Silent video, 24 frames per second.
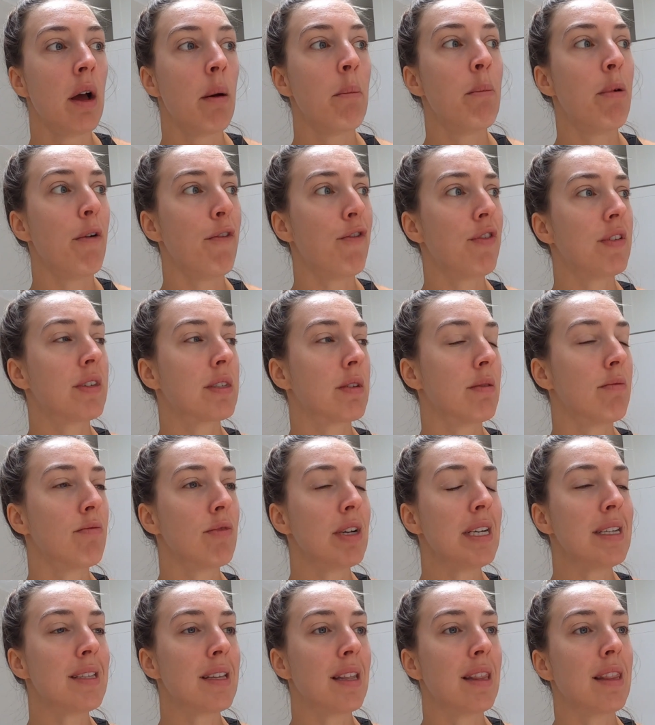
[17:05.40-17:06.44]
But for some
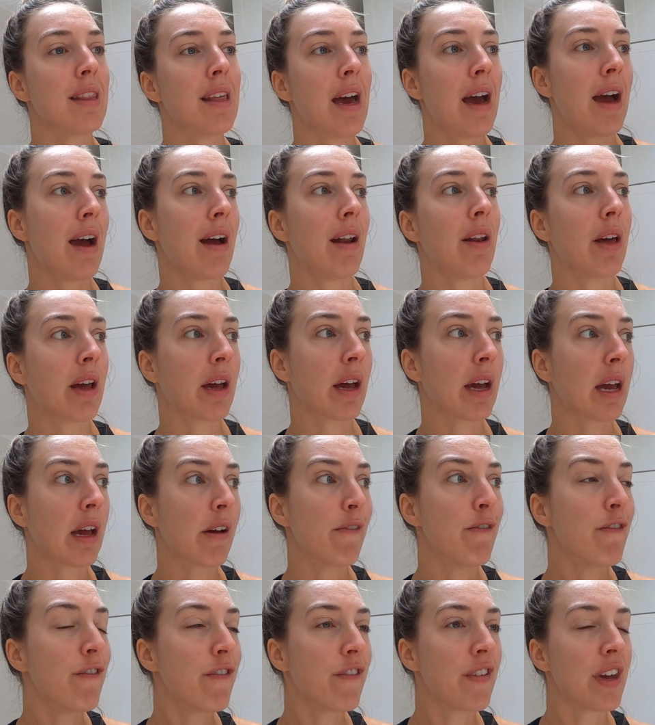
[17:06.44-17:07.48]
reason that, like I can
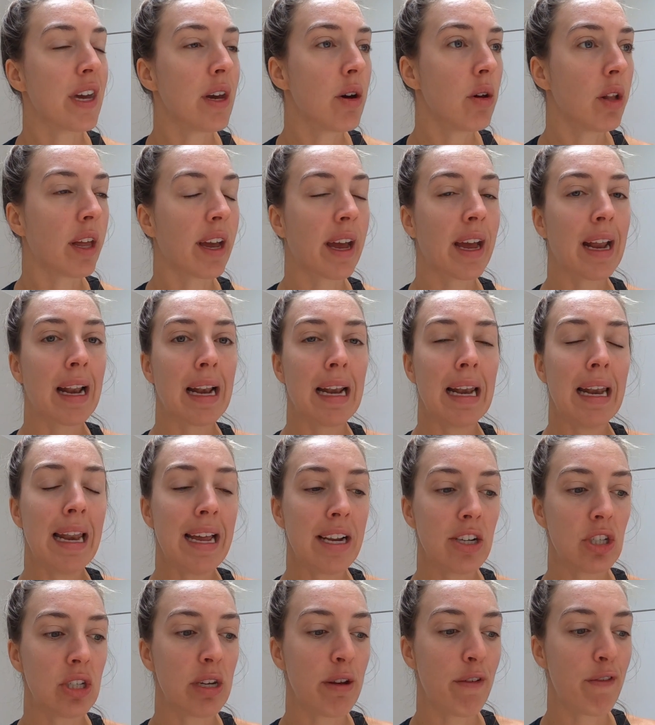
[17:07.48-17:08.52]

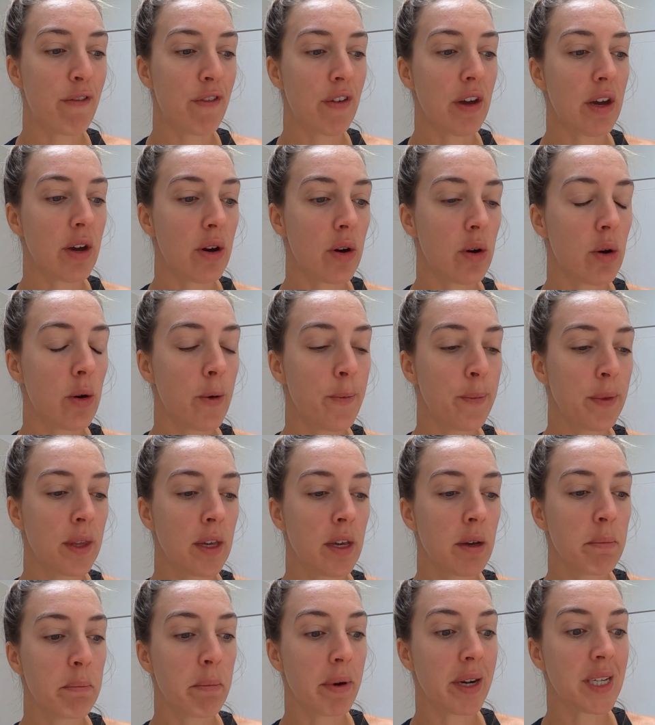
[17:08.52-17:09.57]
literally feel
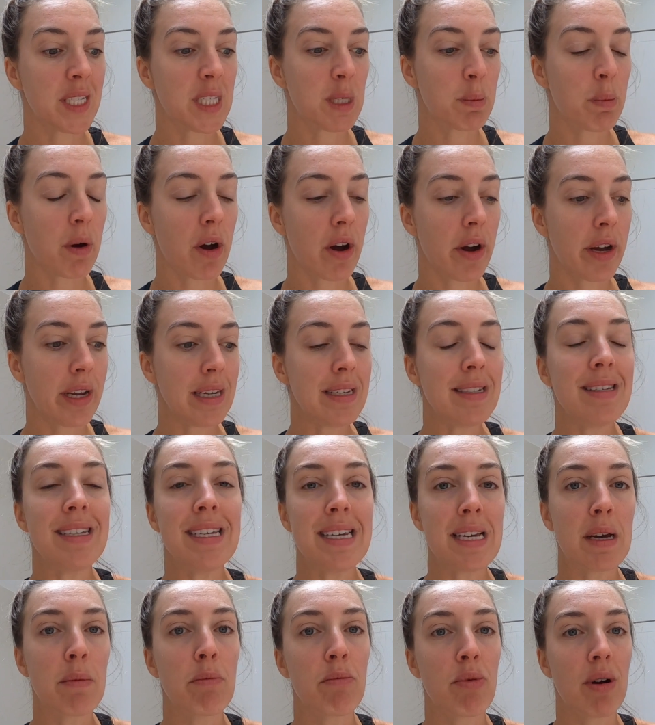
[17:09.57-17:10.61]
my spine
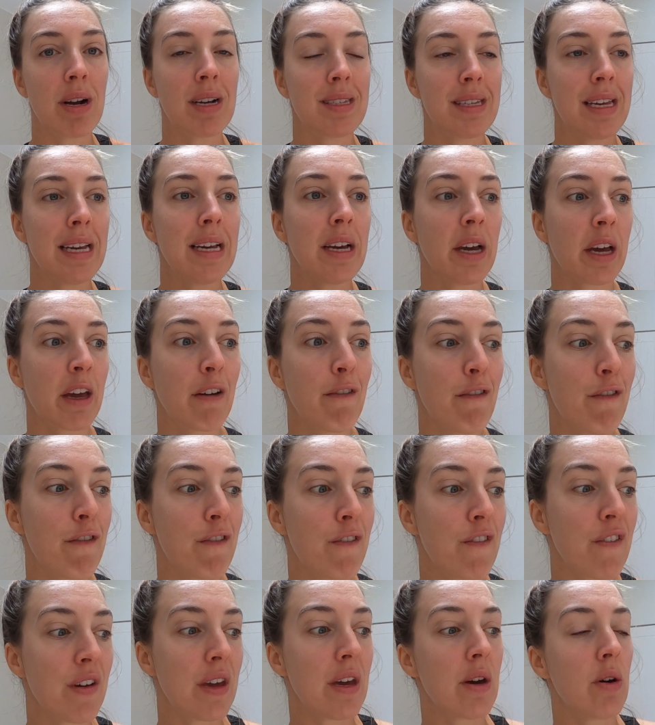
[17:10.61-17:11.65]
decompressing. I can
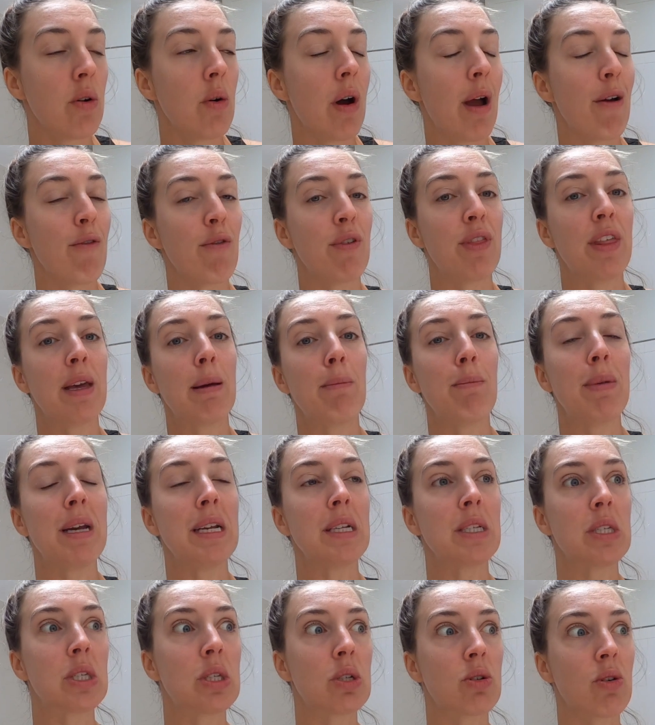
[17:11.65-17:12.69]
feel everything
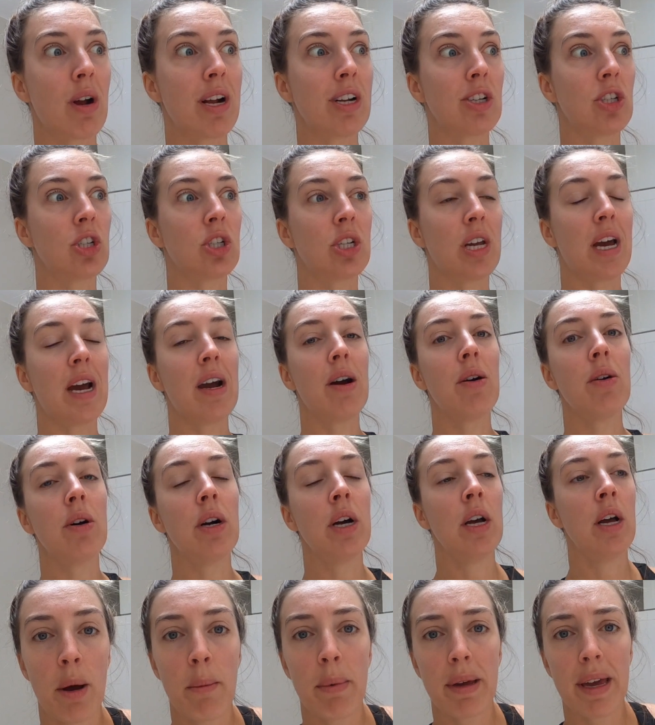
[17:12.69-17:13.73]
being stretched out.
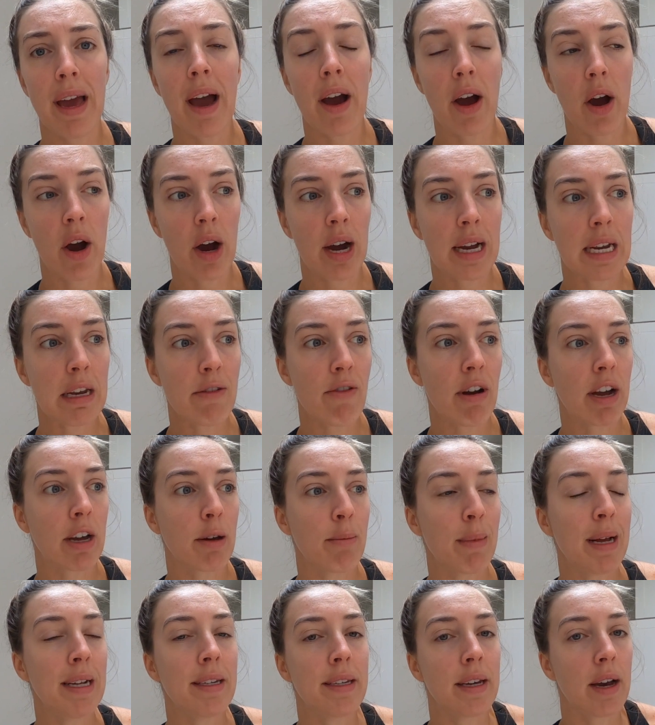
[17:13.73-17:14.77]
But yeah, I highly
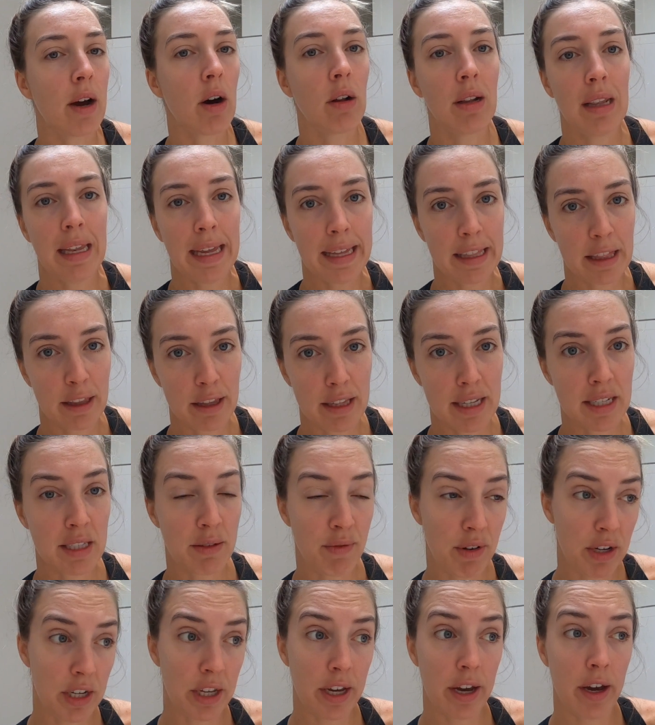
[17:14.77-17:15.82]
recommend it. I'll link this
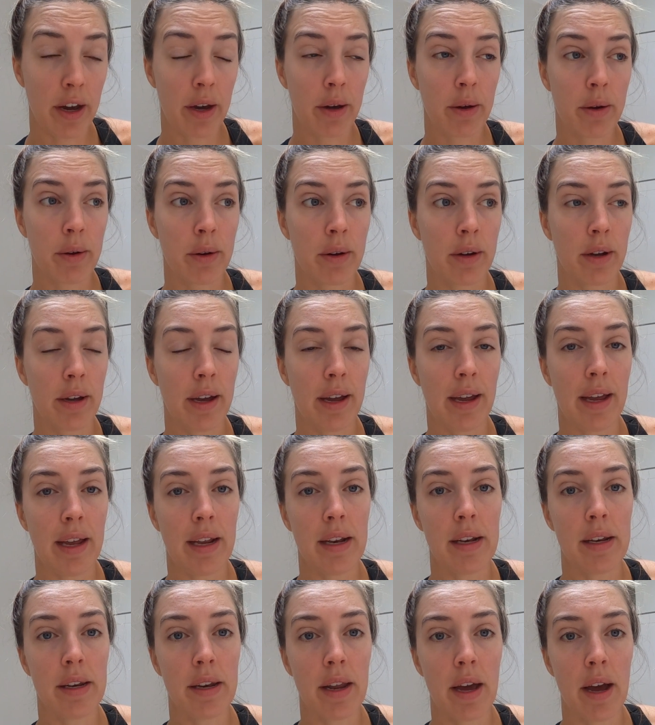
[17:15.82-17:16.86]
video
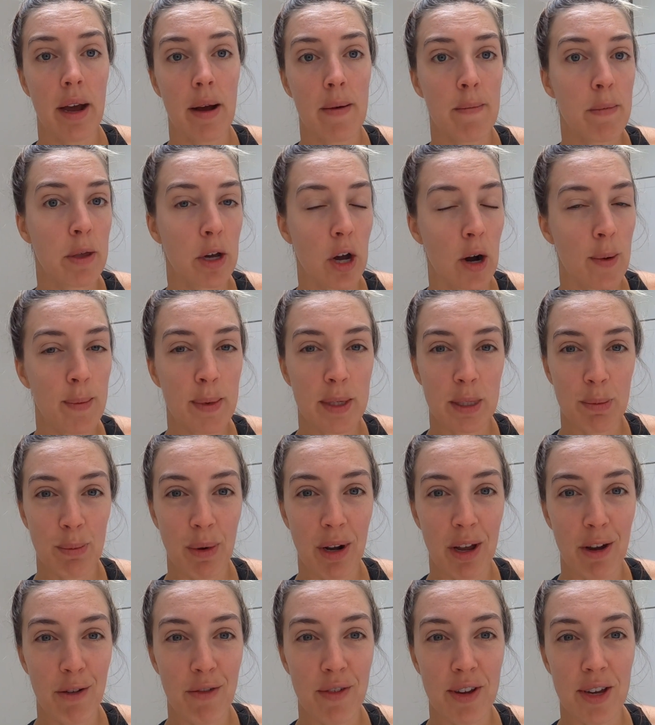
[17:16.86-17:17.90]
in the comments
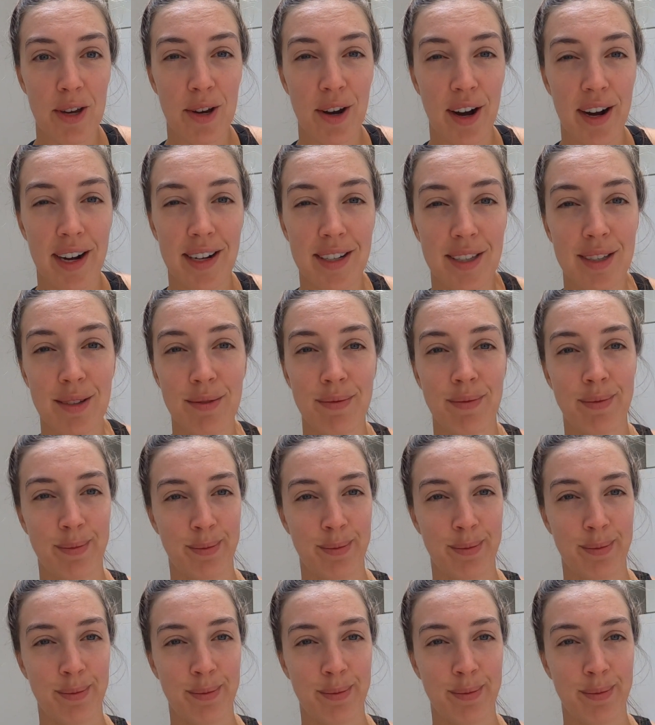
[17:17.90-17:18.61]
below for you guys.